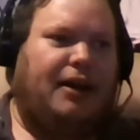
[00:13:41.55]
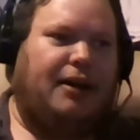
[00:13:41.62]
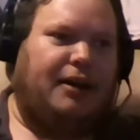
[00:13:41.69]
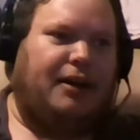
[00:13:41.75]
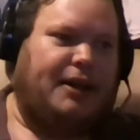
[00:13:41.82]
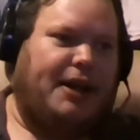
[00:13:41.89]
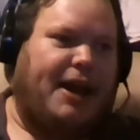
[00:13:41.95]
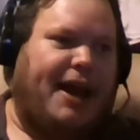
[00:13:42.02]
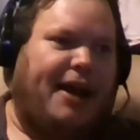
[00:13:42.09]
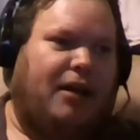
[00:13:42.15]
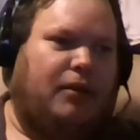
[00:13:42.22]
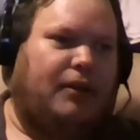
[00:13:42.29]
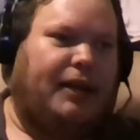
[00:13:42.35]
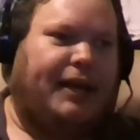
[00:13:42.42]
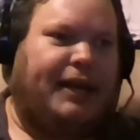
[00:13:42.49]

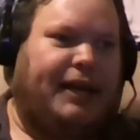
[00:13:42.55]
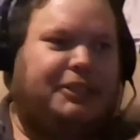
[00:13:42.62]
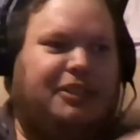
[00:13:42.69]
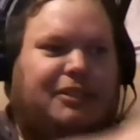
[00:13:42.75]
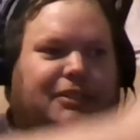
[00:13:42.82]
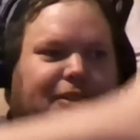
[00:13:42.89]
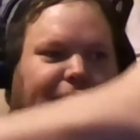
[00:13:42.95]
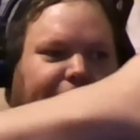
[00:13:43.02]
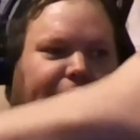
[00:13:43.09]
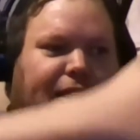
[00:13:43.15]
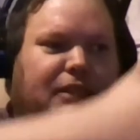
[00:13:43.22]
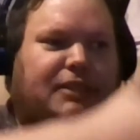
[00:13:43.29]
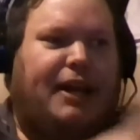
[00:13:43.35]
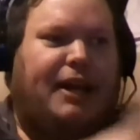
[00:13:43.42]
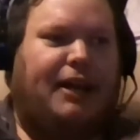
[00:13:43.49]
canal, I guess you could say. It's
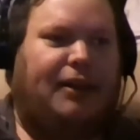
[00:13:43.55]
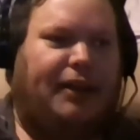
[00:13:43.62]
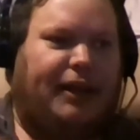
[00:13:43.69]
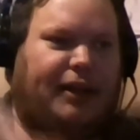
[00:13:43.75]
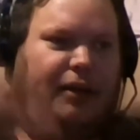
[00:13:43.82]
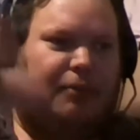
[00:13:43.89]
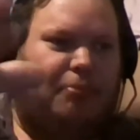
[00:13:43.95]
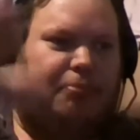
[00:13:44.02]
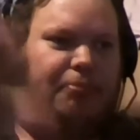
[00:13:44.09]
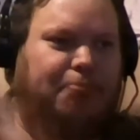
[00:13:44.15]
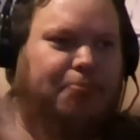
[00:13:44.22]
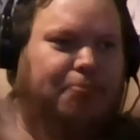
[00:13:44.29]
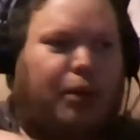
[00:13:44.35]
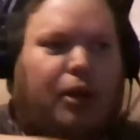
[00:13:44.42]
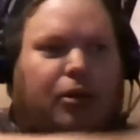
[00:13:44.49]
got like a
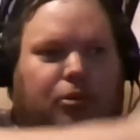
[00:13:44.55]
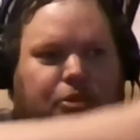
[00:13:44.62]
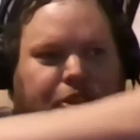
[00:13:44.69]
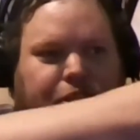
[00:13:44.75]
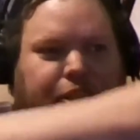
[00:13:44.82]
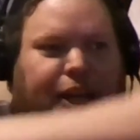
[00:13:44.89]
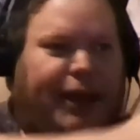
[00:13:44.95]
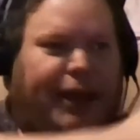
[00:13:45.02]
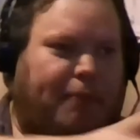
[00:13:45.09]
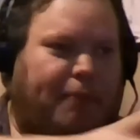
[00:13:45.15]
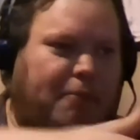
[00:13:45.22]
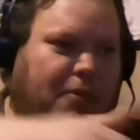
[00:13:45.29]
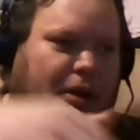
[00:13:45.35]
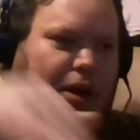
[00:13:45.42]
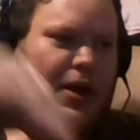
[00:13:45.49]
bowl shape.
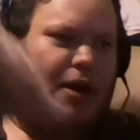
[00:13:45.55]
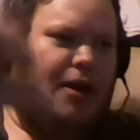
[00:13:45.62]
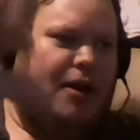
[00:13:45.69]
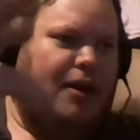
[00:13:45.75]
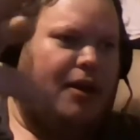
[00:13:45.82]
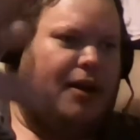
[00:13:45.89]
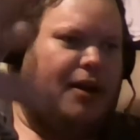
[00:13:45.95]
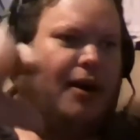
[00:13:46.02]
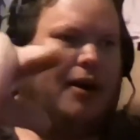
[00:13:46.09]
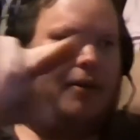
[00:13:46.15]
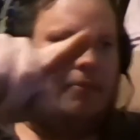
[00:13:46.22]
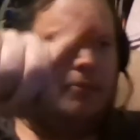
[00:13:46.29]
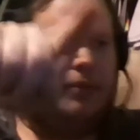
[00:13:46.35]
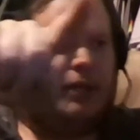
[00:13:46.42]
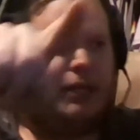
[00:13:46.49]

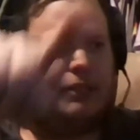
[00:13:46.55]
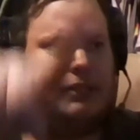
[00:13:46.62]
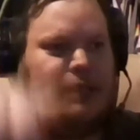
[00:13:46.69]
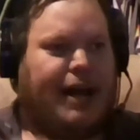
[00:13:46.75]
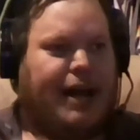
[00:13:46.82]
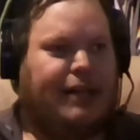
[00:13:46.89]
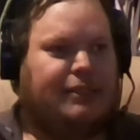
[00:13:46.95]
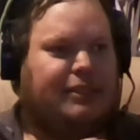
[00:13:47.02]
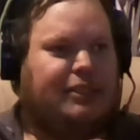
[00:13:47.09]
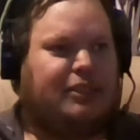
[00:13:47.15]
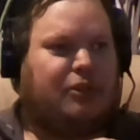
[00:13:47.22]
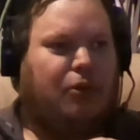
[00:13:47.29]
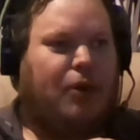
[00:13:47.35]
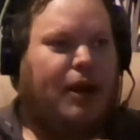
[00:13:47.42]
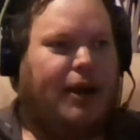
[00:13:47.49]
It's not
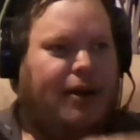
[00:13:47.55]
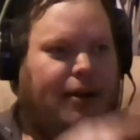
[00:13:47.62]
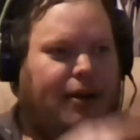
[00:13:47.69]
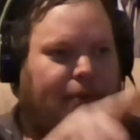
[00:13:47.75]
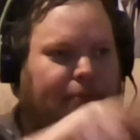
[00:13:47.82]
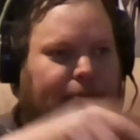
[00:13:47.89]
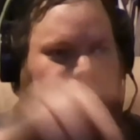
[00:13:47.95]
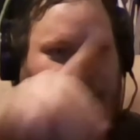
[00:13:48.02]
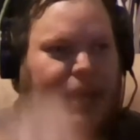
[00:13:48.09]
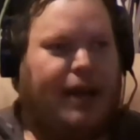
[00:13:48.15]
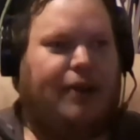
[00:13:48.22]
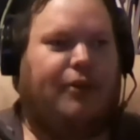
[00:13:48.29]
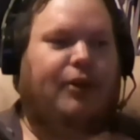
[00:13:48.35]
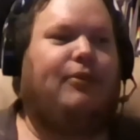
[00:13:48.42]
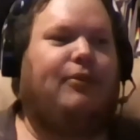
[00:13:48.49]
square. I
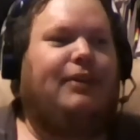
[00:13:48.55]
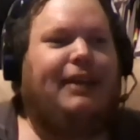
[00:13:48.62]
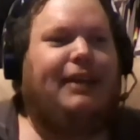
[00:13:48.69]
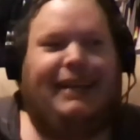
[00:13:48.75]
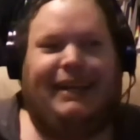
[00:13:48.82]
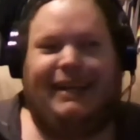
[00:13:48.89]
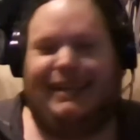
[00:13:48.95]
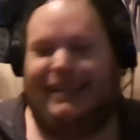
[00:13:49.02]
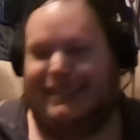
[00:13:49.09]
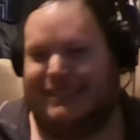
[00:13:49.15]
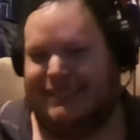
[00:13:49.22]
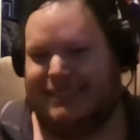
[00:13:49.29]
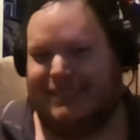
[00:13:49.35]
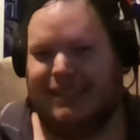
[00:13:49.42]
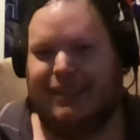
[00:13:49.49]
don't know.
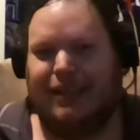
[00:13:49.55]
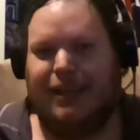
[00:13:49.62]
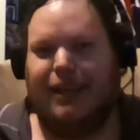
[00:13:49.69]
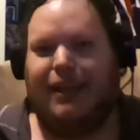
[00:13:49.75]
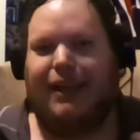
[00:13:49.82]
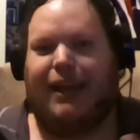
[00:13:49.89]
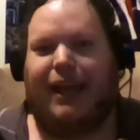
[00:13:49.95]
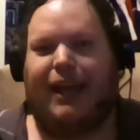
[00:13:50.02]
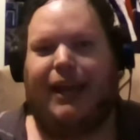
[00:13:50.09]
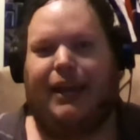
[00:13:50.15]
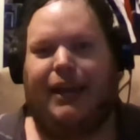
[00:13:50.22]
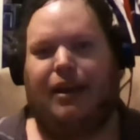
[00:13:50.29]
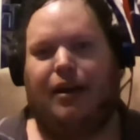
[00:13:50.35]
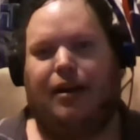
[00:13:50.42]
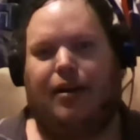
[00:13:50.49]
And
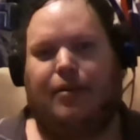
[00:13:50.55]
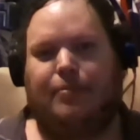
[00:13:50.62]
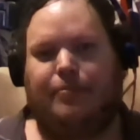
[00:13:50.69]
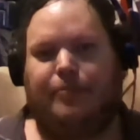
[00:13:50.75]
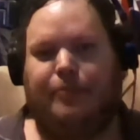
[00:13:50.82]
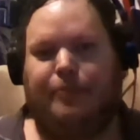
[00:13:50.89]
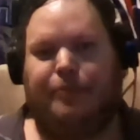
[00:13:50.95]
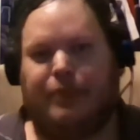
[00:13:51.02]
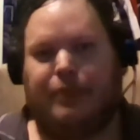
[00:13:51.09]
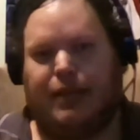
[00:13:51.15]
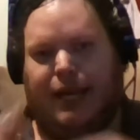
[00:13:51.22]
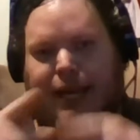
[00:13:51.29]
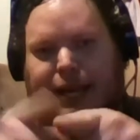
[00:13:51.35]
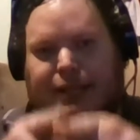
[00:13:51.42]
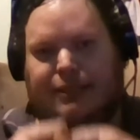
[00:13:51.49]

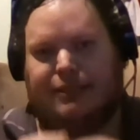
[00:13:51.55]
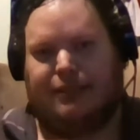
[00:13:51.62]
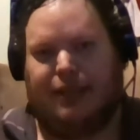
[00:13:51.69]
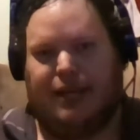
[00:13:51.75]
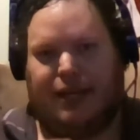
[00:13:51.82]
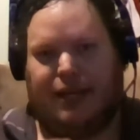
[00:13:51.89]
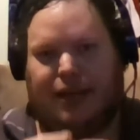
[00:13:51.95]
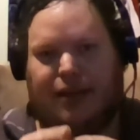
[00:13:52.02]
yeah, it's like